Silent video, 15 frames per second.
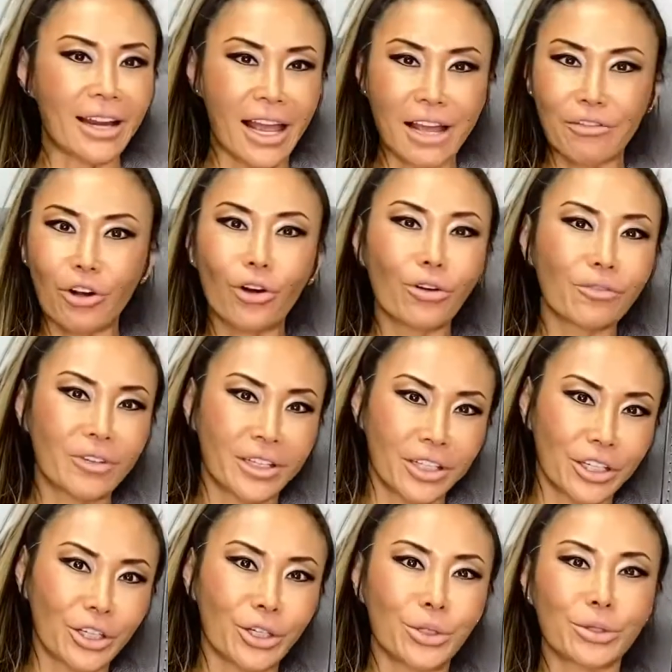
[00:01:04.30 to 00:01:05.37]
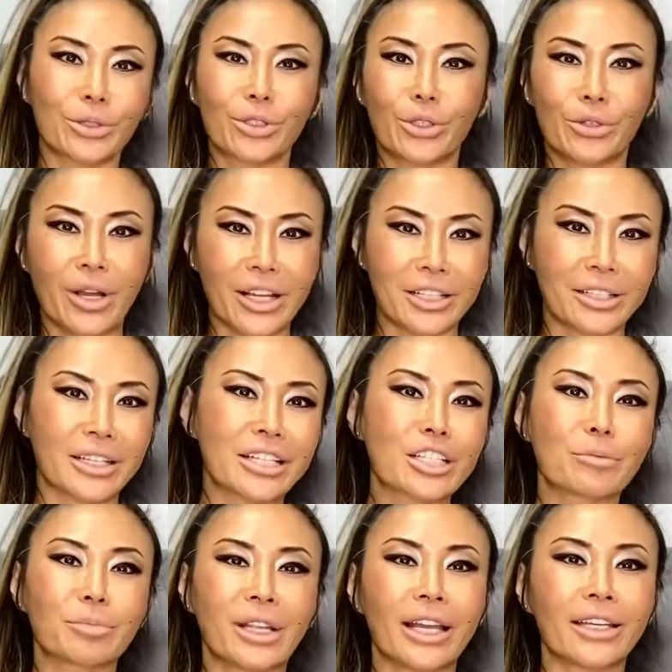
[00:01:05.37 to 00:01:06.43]
I have a whole video,
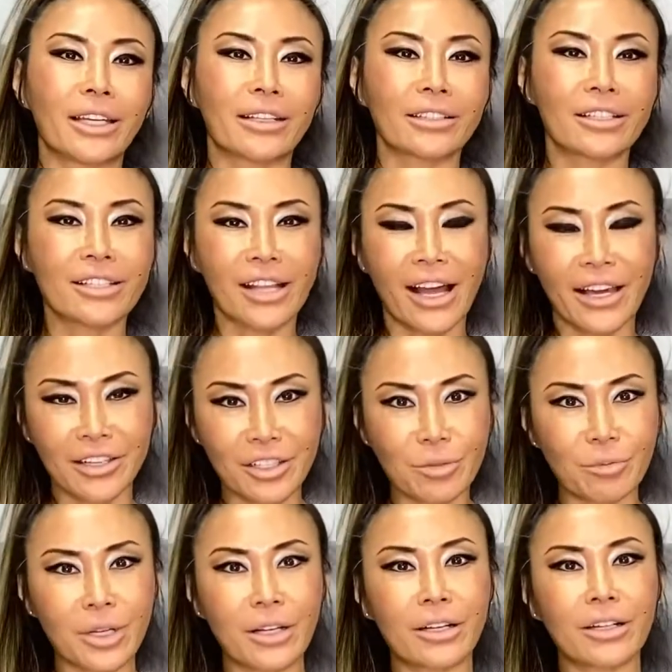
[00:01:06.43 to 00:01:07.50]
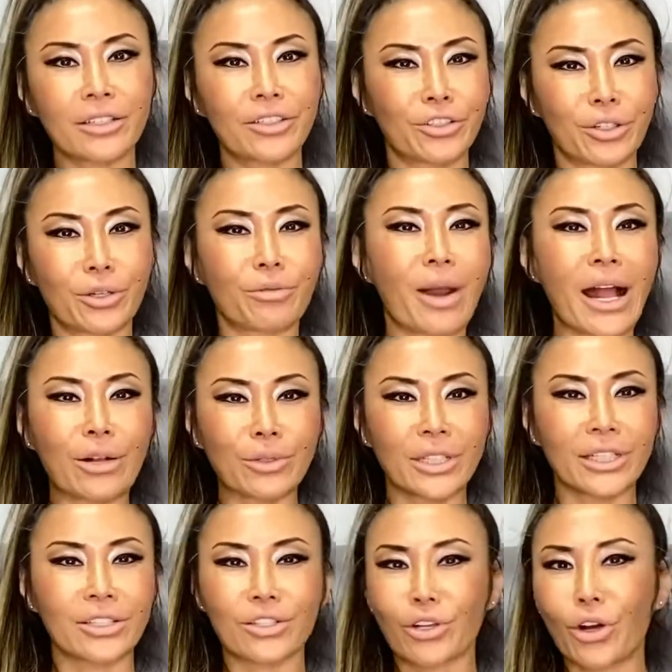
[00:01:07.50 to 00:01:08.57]
explaining the science, around
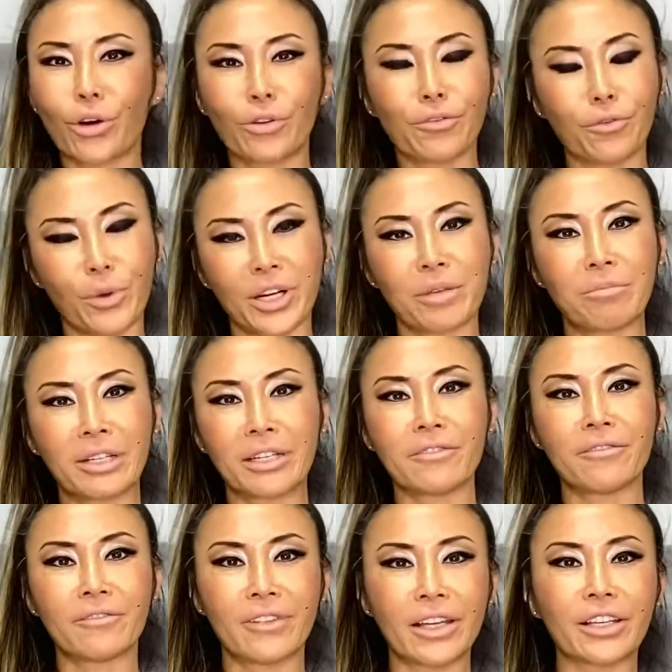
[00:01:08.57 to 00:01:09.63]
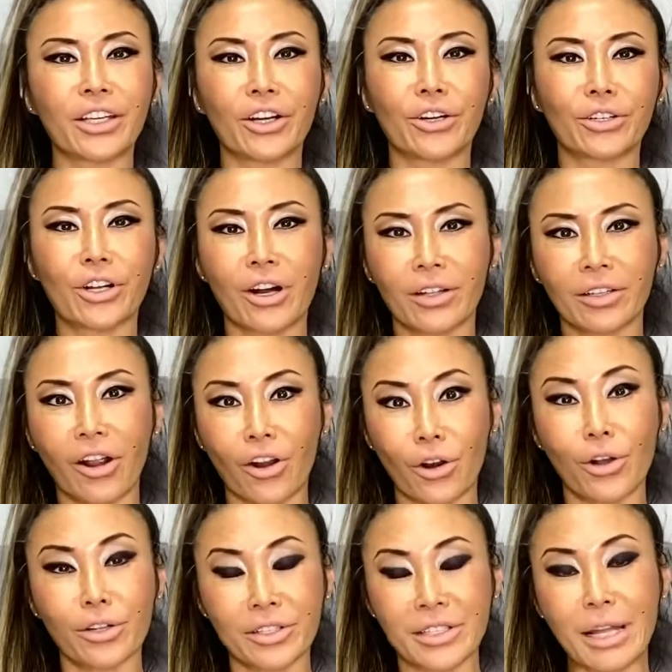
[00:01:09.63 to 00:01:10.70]
it. It's a whole 40-minute video called "Are
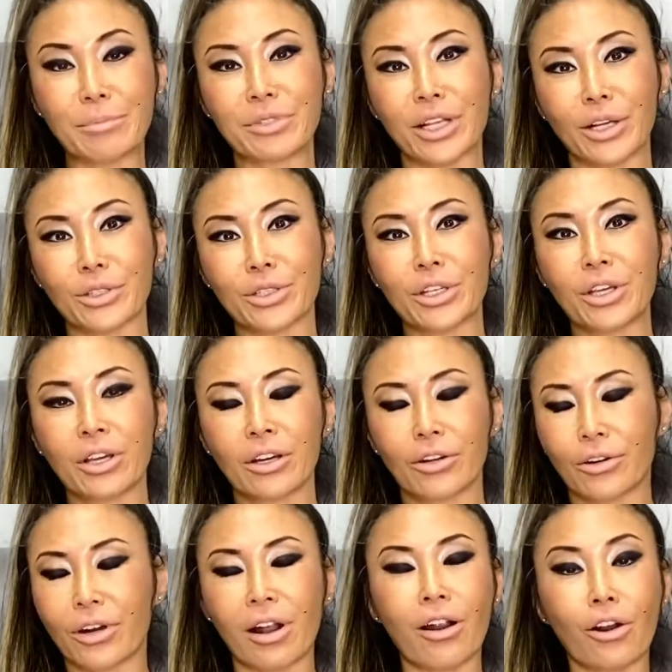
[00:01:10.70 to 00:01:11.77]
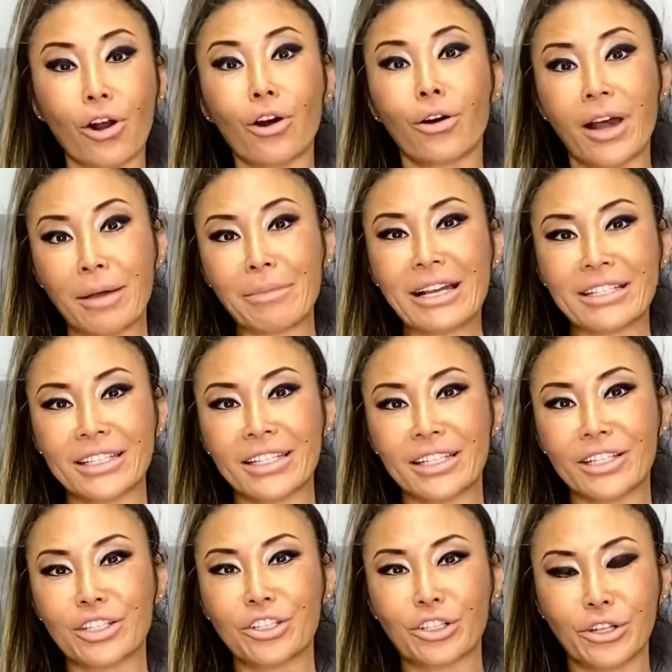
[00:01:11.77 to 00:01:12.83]
All Stem Cells or Are All
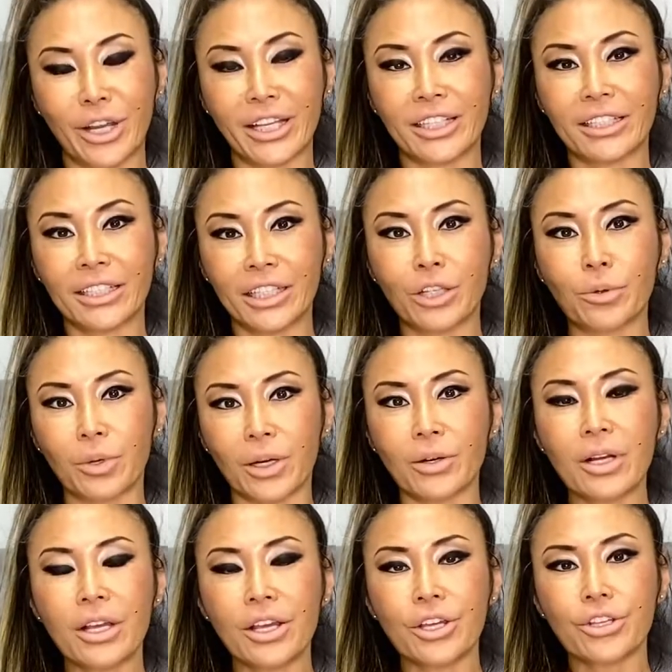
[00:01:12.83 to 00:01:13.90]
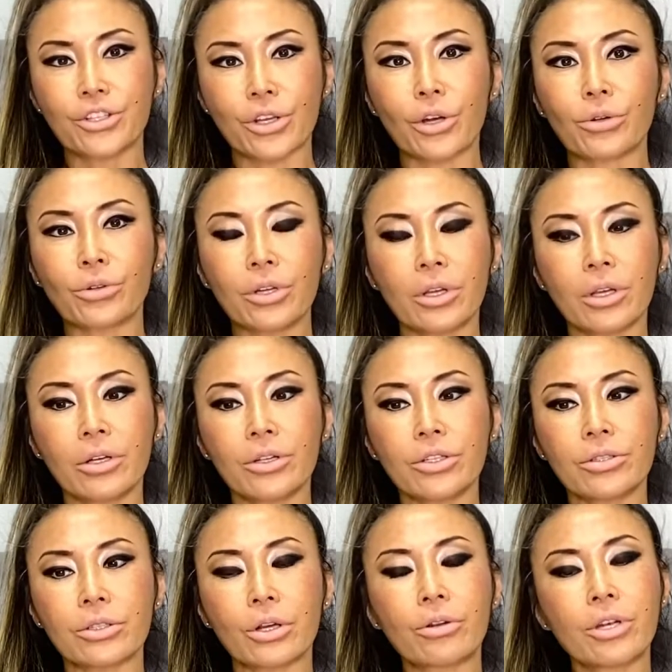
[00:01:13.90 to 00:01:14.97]
MSCs Created Equal?" So
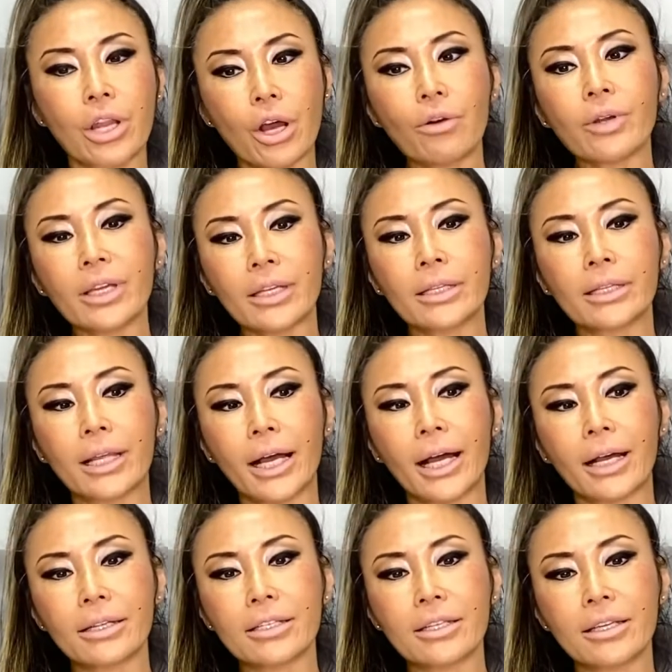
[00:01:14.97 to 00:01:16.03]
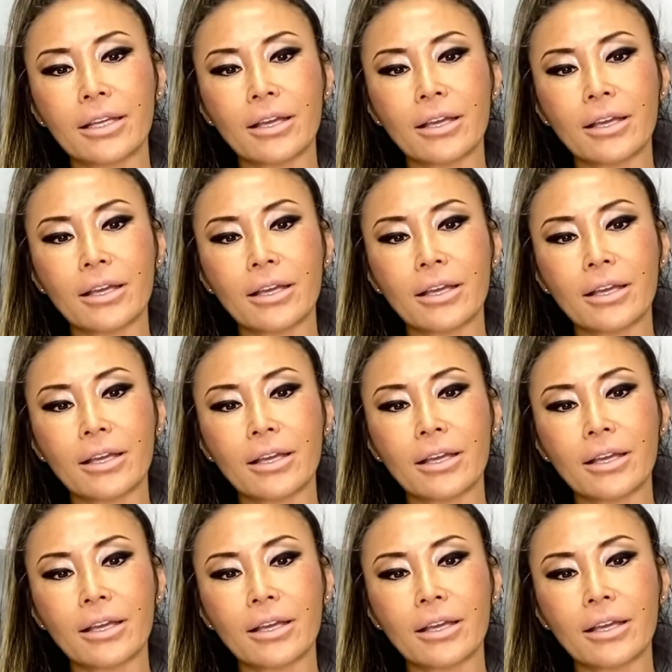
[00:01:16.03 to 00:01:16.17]
knowing that